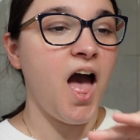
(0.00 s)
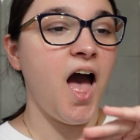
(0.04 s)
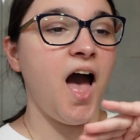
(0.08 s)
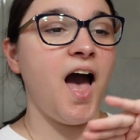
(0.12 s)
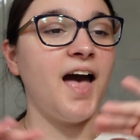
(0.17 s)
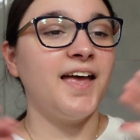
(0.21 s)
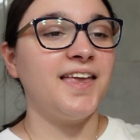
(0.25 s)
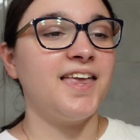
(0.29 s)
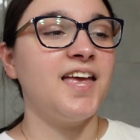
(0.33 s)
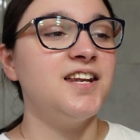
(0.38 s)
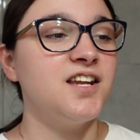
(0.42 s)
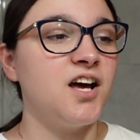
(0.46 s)

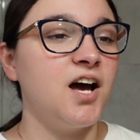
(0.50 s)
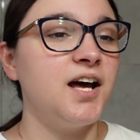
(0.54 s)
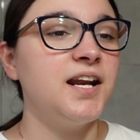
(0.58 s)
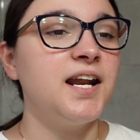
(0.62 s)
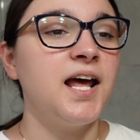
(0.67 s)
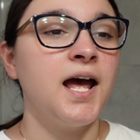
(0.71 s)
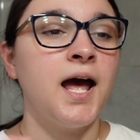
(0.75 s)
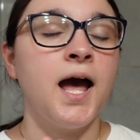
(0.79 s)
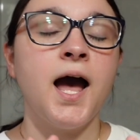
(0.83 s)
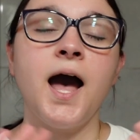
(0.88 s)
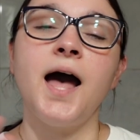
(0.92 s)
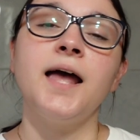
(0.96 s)
I cannot,
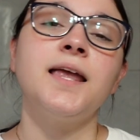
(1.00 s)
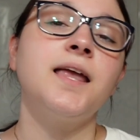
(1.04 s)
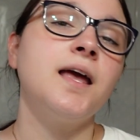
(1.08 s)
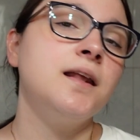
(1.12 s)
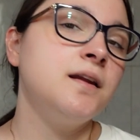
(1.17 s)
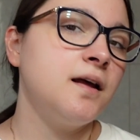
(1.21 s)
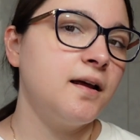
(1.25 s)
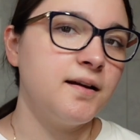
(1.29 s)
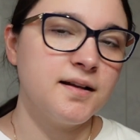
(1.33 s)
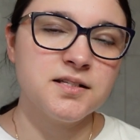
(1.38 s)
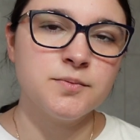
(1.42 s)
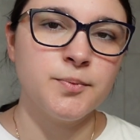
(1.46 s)
I
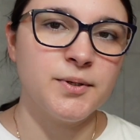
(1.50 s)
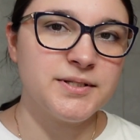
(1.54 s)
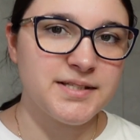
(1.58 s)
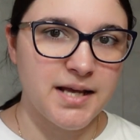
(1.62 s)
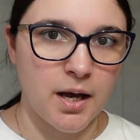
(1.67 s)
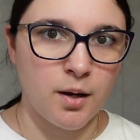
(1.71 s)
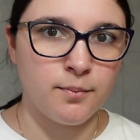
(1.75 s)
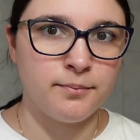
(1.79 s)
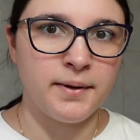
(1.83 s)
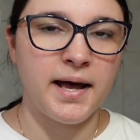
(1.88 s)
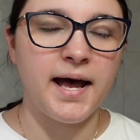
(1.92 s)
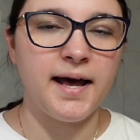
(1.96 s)
cannot express
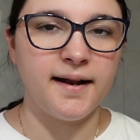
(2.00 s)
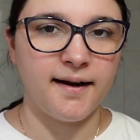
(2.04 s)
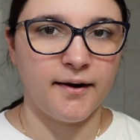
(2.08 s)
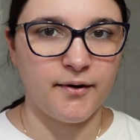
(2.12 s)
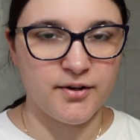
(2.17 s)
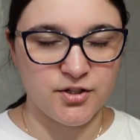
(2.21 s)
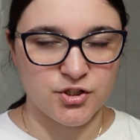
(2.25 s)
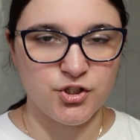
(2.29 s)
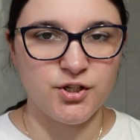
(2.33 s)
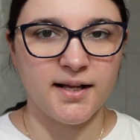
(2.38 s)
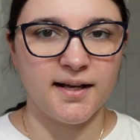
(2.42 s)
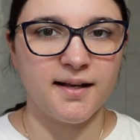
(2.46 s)
how bad our
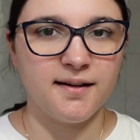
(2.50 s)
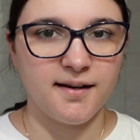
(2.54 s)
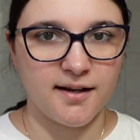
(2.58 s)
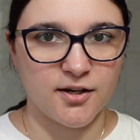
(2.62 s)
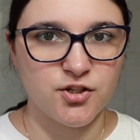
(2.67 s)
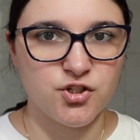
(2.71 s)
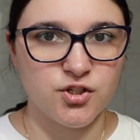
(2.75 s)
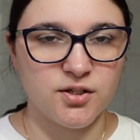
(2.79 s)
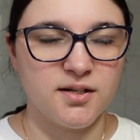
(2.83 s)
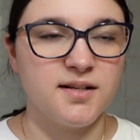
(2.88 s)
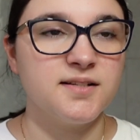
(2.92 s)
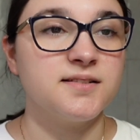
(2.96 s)
internet
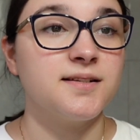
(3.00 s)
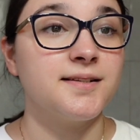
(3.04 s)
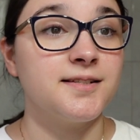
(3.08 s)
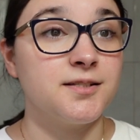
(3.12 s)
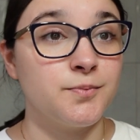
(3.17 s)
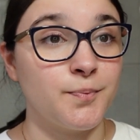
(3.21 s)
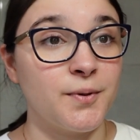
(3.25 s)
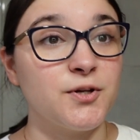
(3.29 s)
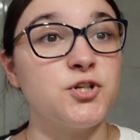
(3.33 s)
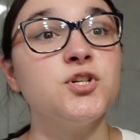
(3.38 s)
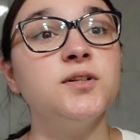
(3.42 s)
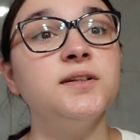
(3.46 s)
connection is,
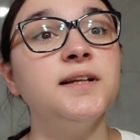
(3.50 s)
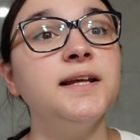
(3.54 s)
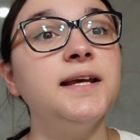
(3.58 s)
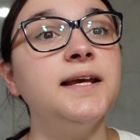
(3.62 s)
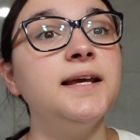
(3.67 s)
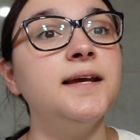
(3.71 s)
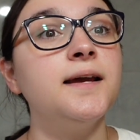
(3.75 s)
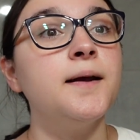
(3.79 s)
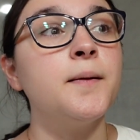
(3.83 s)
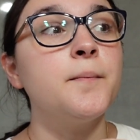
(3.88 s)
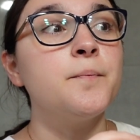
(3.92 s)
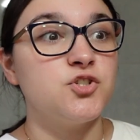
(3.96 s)

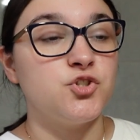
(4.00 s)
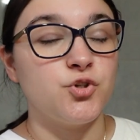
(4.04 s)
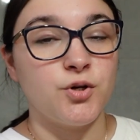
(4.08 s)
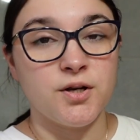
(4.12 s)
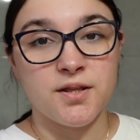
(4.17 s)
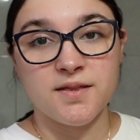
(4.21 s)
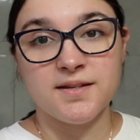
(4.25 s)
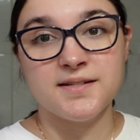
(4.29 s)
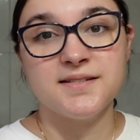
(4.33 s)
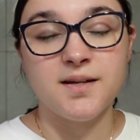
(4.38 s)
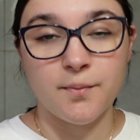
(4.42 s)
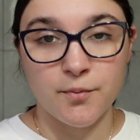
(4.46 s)
especially
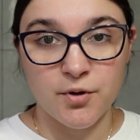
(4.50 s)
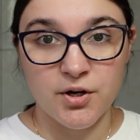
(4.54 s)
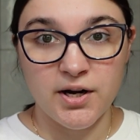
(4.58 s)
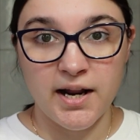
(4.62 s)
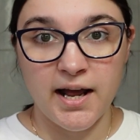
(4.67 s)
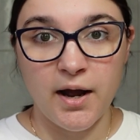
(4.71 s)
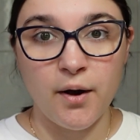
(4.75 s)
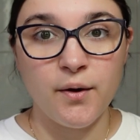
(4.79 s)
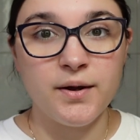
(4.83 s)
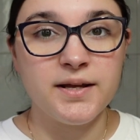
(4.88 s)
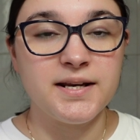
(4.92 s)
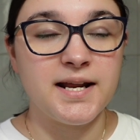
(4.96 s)
during the summer
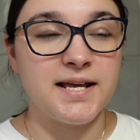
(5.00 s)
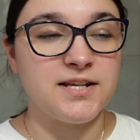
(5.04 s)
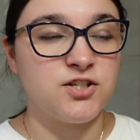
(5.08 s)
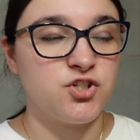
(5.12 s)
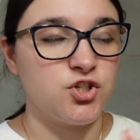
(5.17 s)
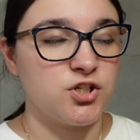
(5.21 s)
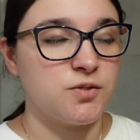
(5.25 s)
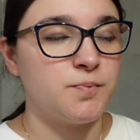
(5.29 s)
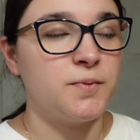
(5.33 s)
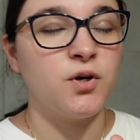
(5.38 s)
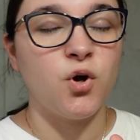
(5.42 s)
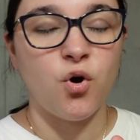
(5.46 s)
now. It has
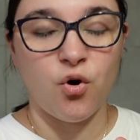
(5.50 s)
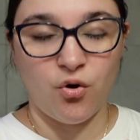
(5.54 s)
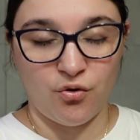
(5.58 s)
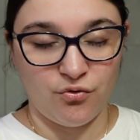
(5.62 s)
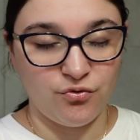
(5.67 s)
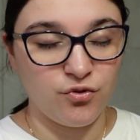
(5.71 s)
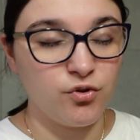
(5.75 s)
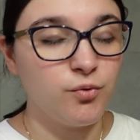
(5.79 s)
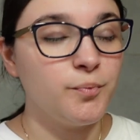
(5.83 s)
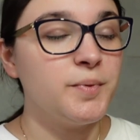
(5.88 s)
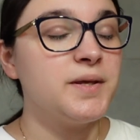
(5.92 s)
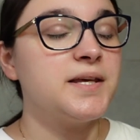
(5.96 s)
just been
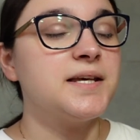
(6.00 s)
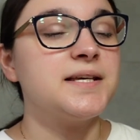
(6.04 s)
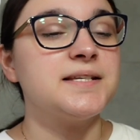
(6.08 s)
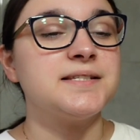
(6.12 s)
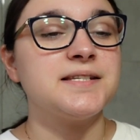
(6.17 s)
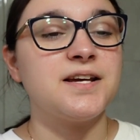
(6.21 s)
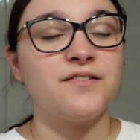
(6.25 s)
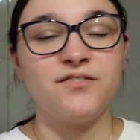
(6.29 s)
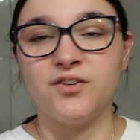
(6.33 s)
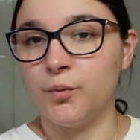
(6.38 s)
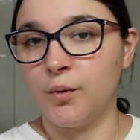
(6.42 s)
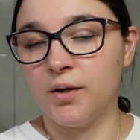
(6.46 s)
awful because
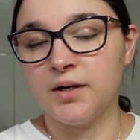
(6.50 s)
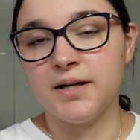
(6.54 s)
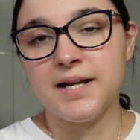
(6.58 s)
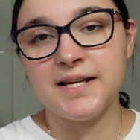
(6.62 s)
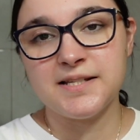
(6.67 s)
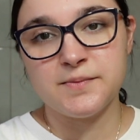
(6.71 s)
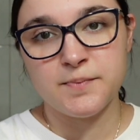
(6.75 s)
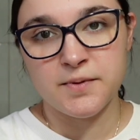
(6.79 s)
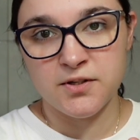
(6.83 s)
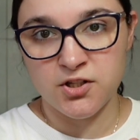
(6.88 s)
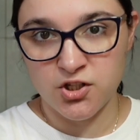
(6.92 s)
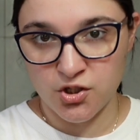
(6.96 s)
everyone
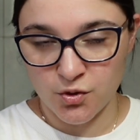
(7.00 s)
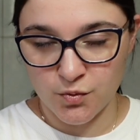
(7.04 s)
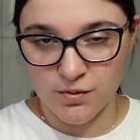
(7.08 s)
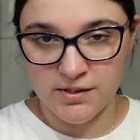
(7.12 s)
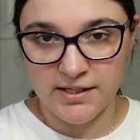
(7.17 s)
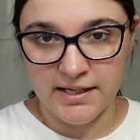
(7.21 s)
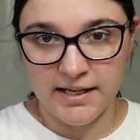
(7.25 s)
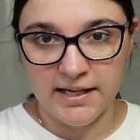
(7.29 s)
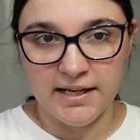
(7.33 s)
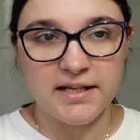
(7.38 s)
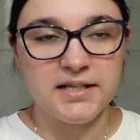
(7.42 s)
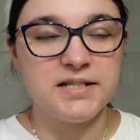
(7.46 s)
has been
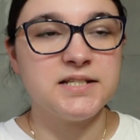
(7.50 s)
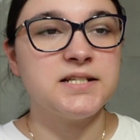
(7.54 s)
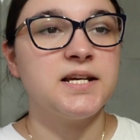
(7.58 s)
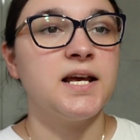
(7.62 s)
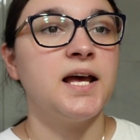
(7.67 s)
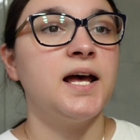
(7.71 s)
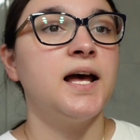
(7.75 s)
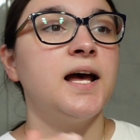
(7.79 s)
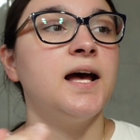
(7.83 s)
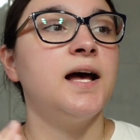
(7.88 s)
using it.